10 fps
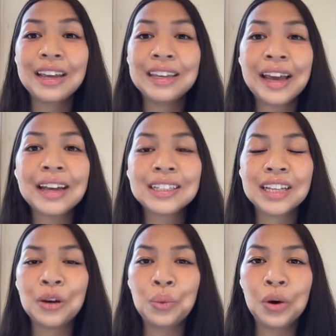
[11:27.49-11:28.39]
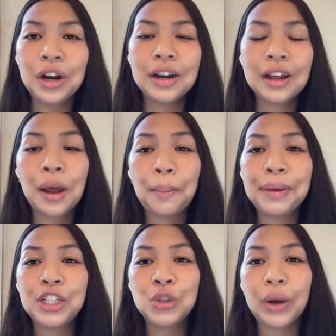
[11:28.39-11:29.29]
Yes, it would,
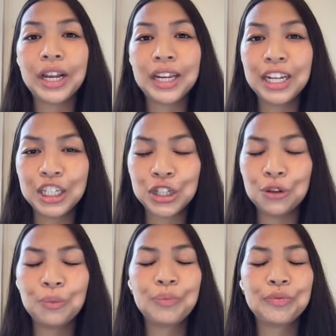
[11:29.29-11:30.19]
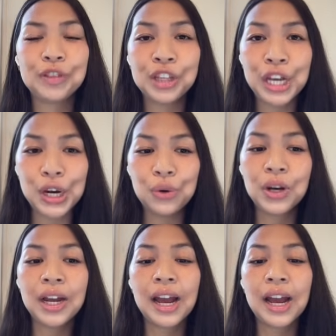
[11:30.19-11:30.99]
but do I need to? No.